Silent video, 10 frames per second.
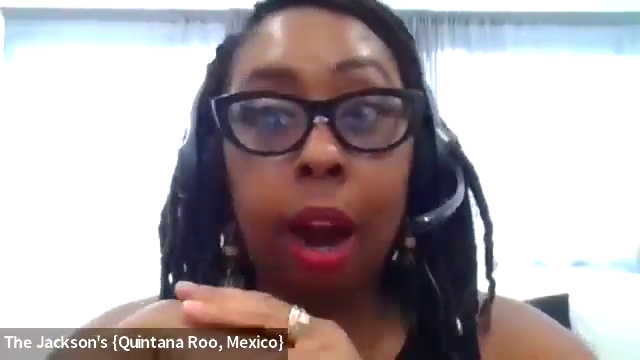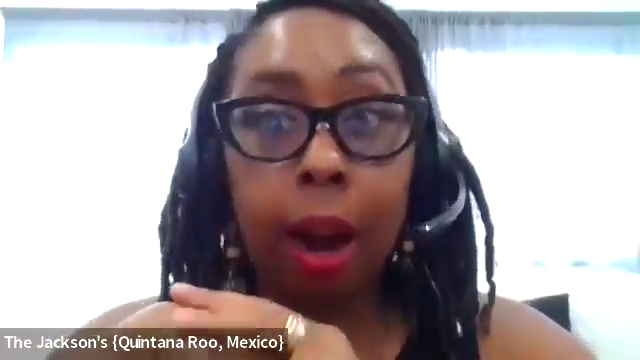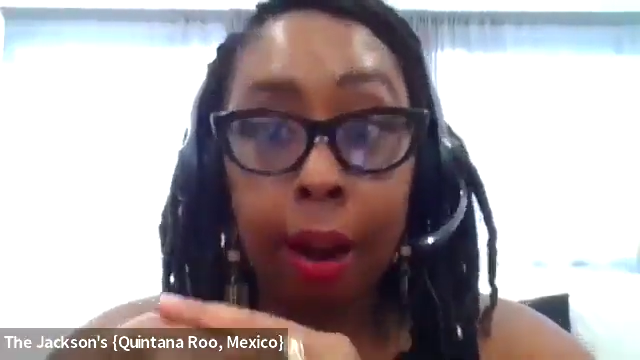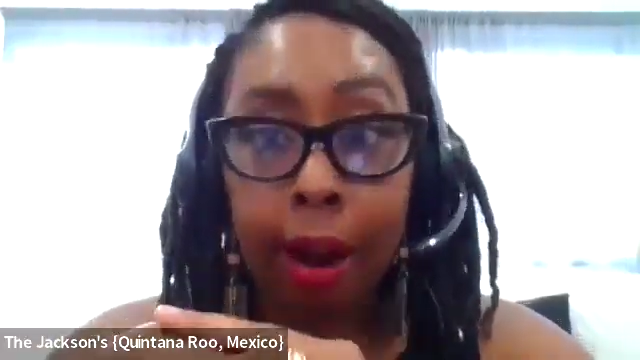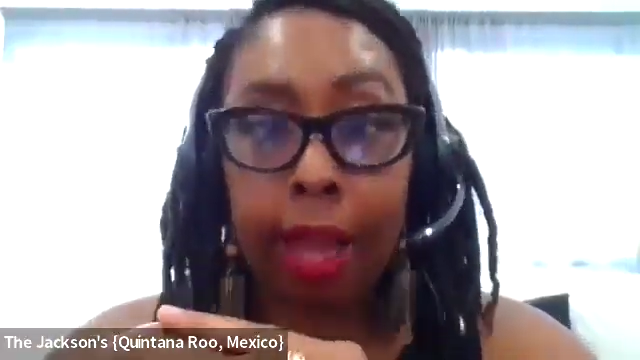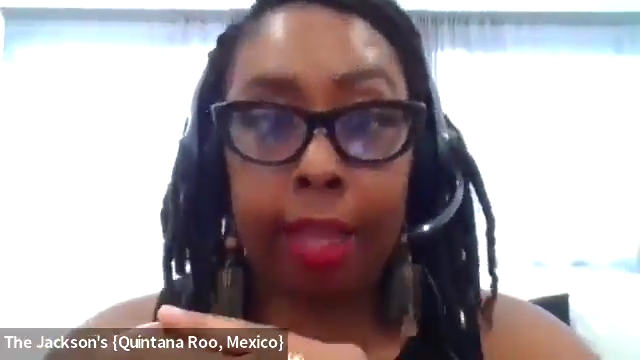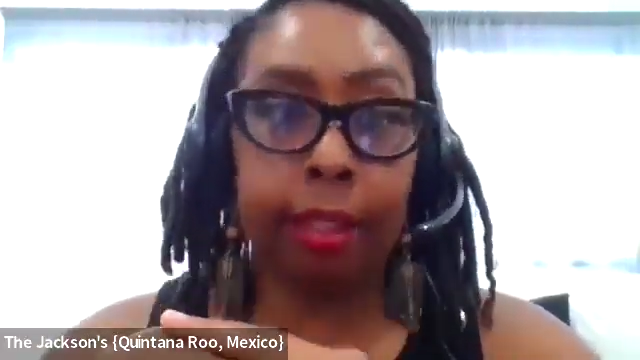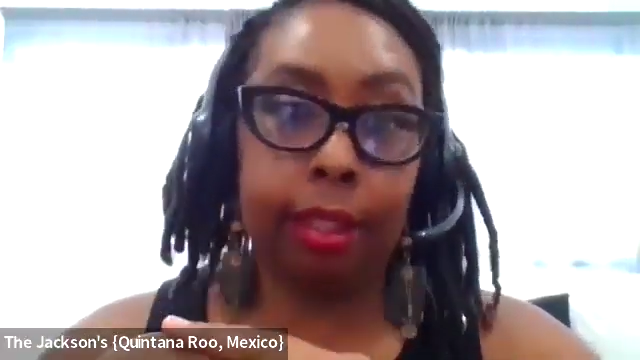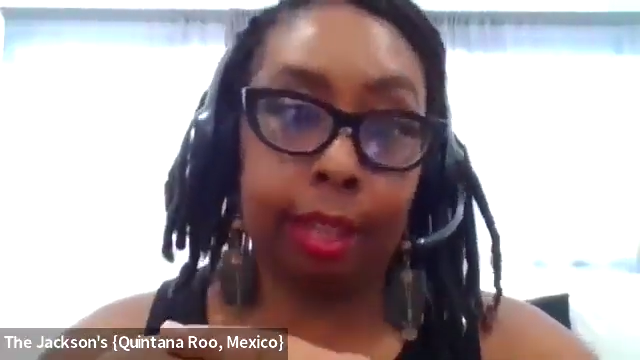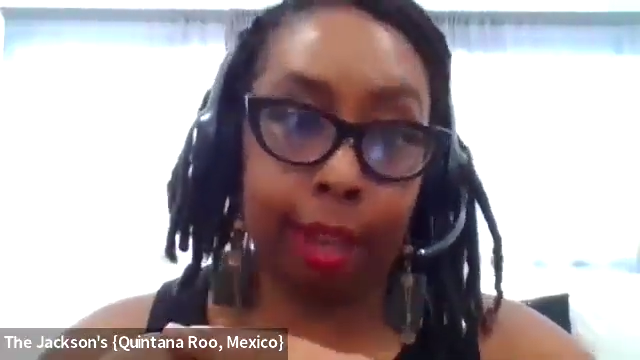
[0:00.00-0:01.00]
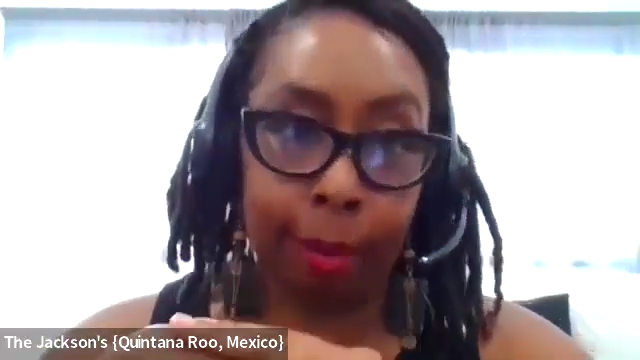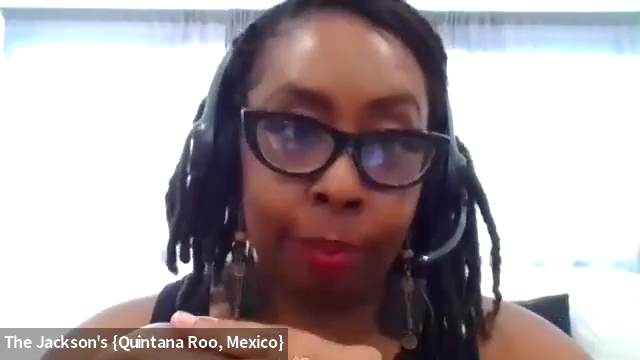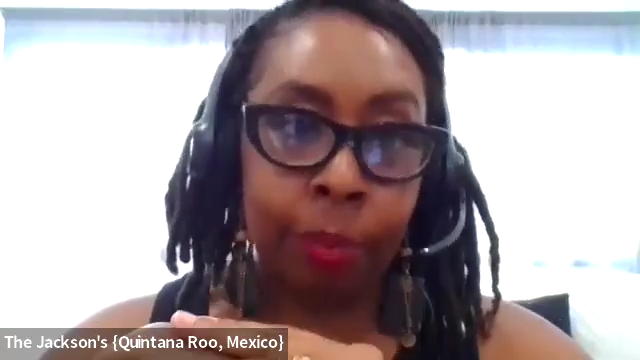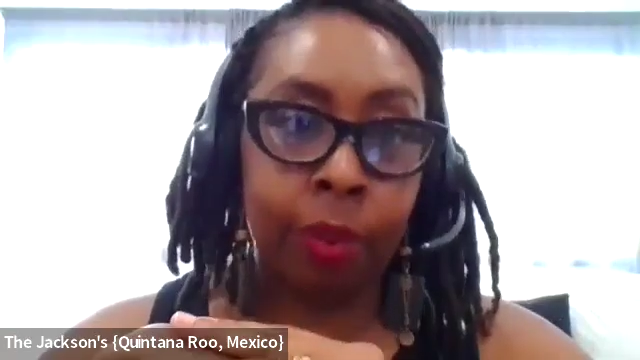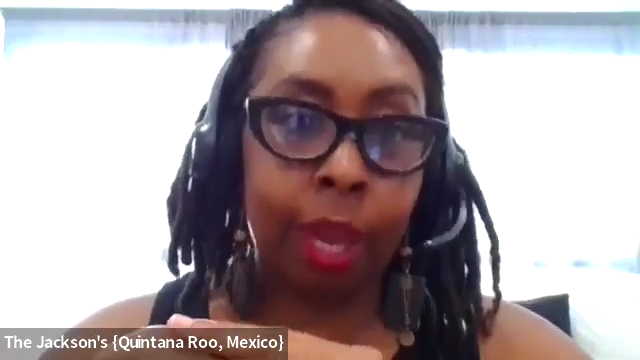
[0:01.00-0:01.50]
car accident
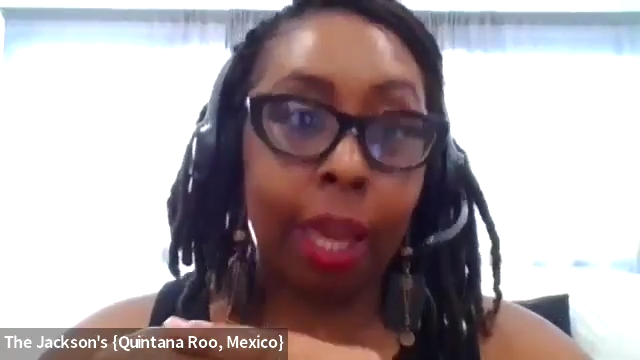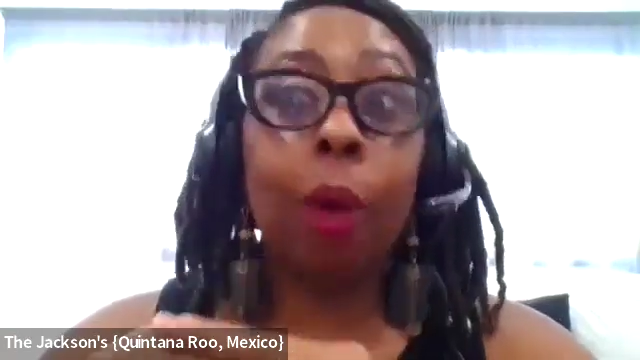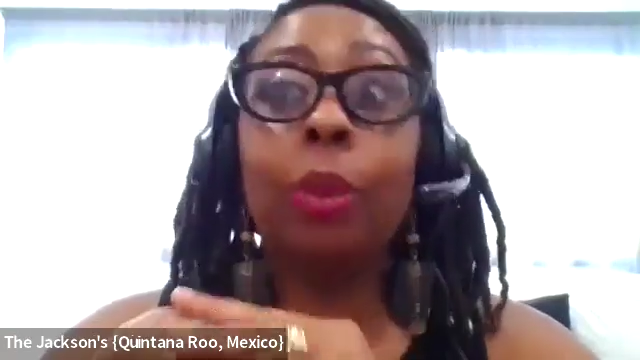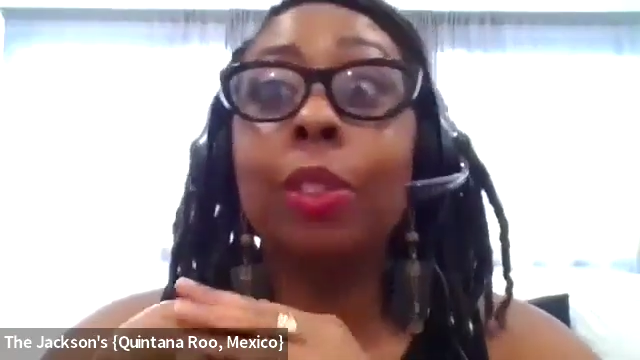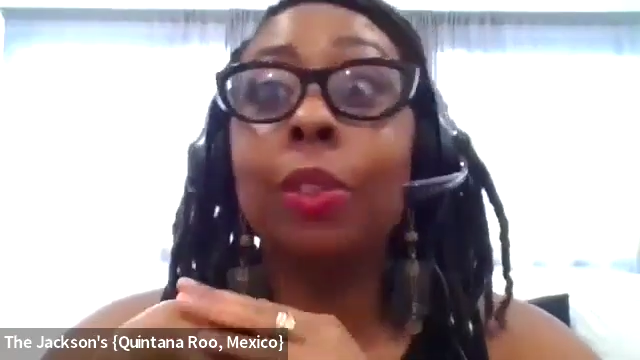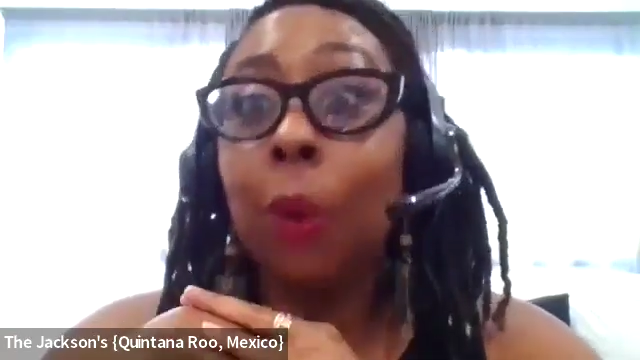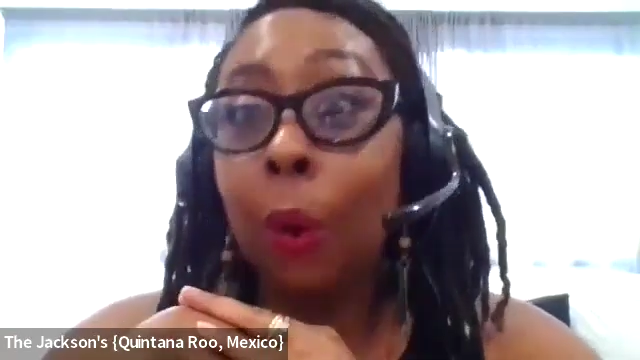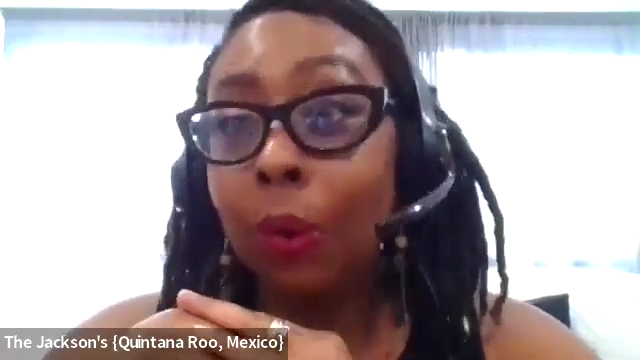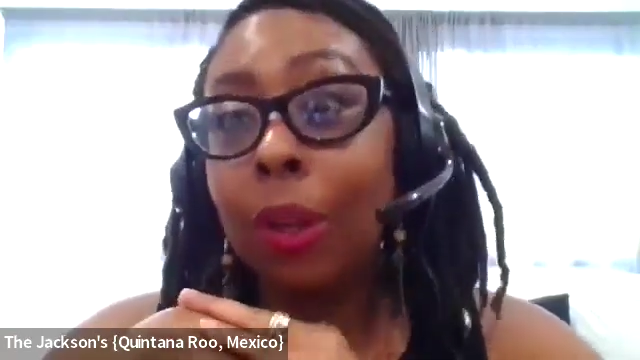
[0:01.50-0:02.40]
and I was no